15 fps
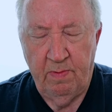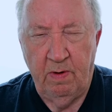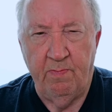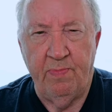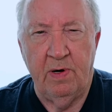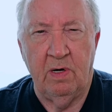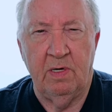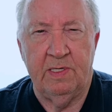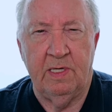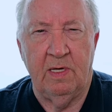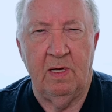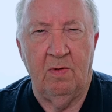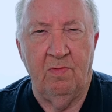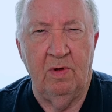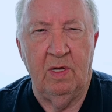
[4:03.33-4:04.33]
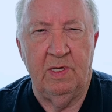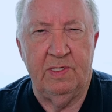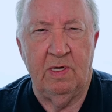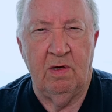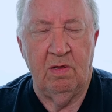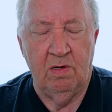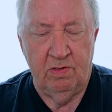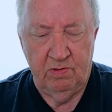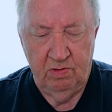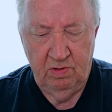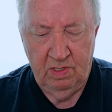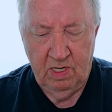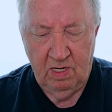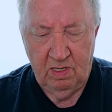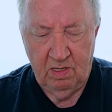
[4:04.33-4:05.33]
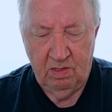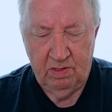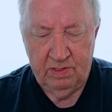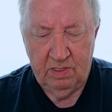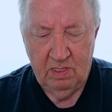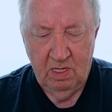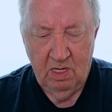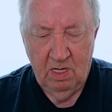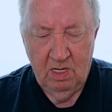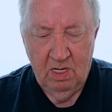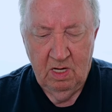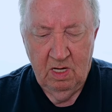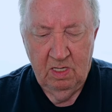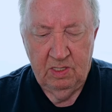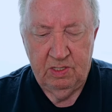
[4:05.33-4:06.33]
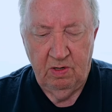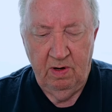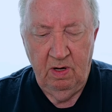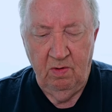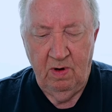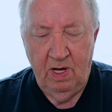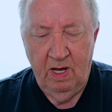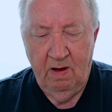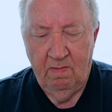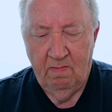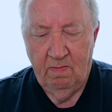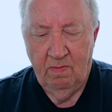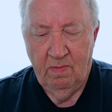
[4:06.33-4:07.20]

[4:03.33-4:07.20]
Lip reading: them in person, I really saw their true colors. So anyway,